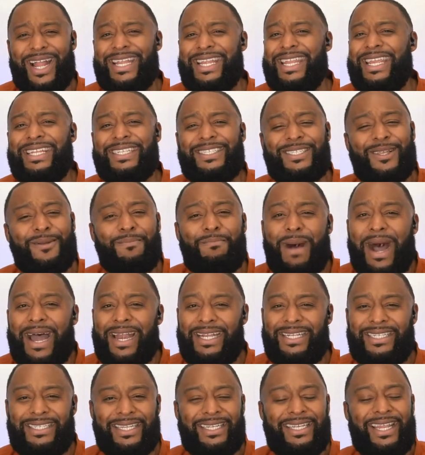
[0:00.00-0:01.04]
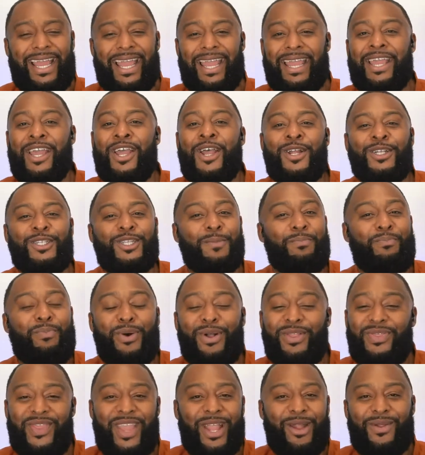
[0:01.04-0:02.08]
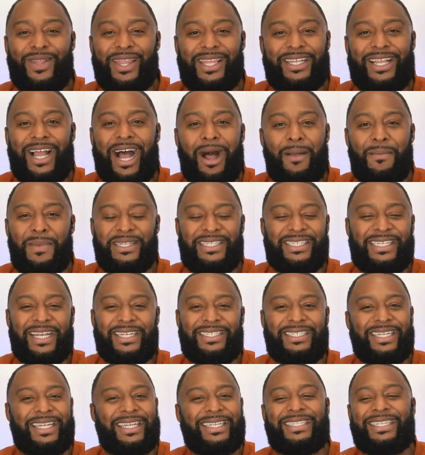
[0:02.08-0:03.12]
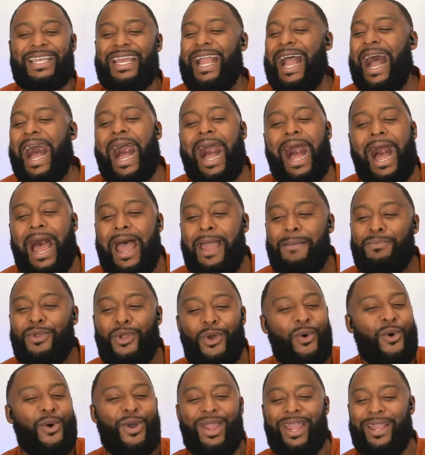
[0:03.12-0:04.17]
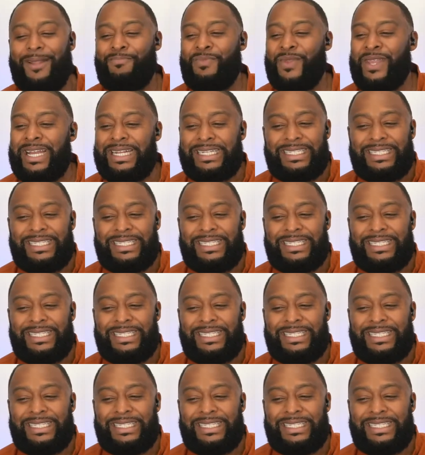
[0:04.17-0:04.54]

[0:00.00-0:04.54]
I need somebody today to put there in the comment section and say, I'm going